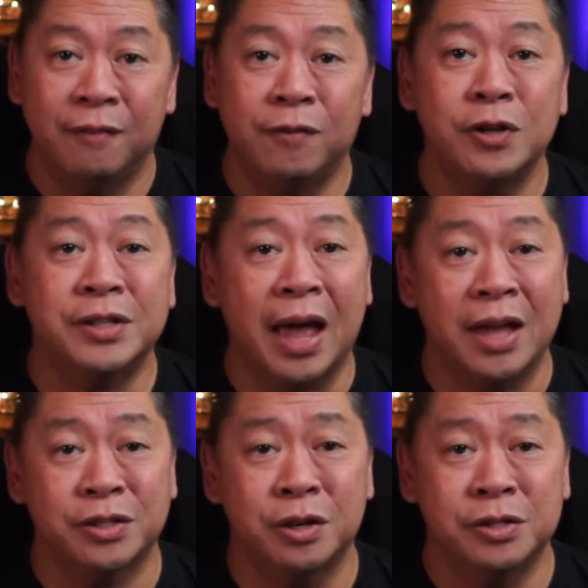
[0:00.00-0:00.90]
First,
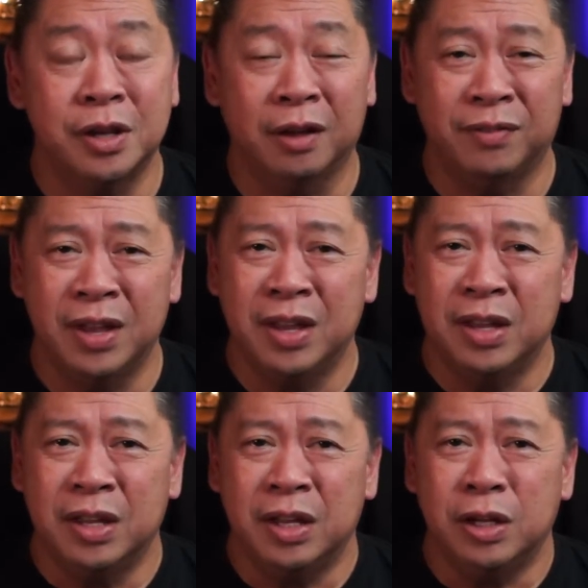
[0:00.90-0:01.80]
ask yourself,
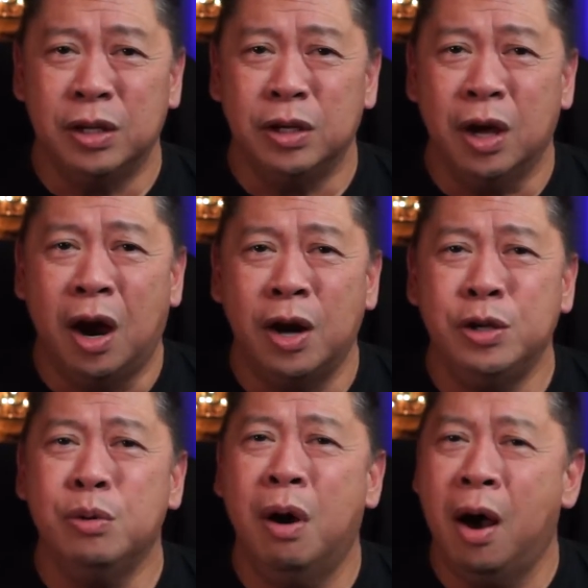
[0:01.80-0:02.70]
are
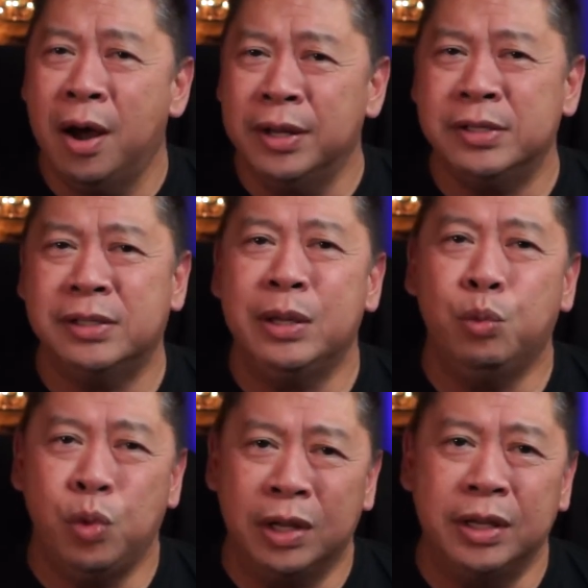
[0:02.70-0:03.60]
you honestly
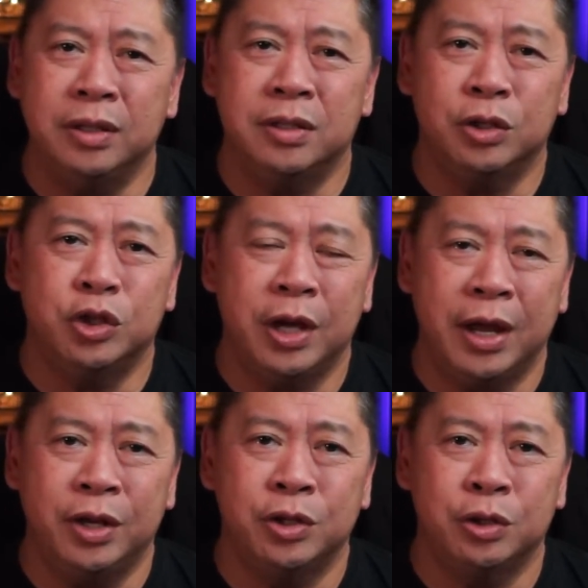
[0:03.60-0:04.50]
willing to
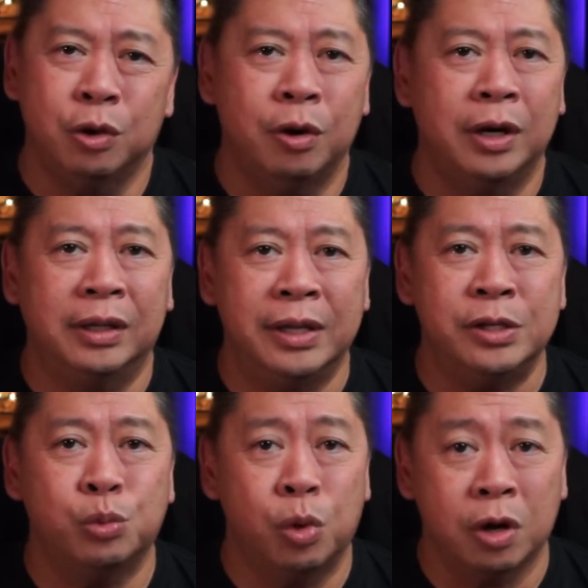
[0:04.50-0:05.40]
change or at
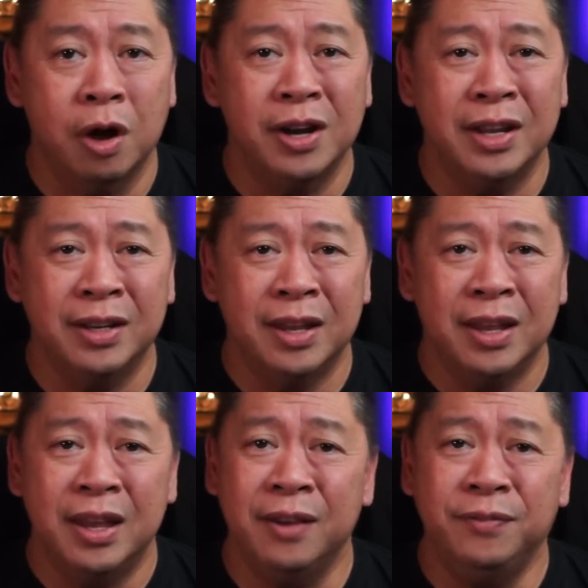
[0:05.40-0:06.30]
least work on it?
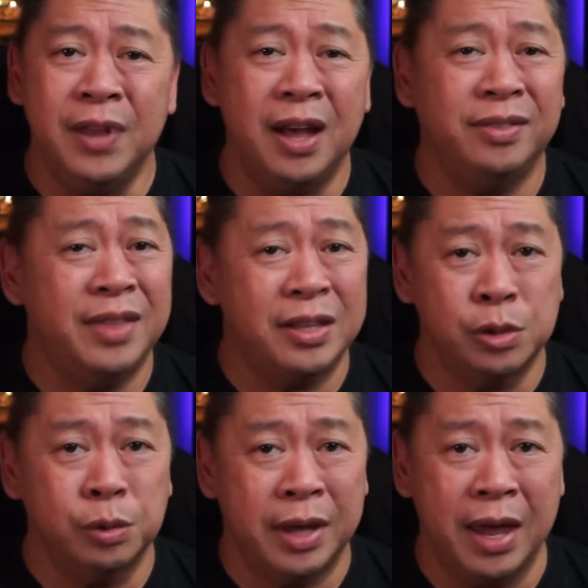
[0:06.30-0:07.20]
If not,
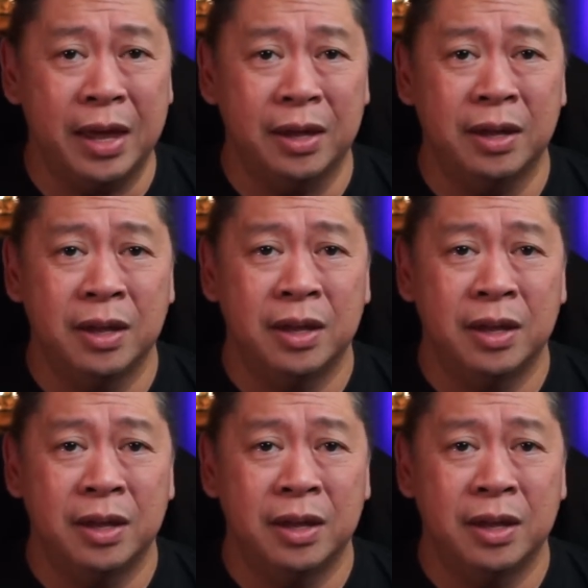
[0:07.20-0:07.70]
that's okay.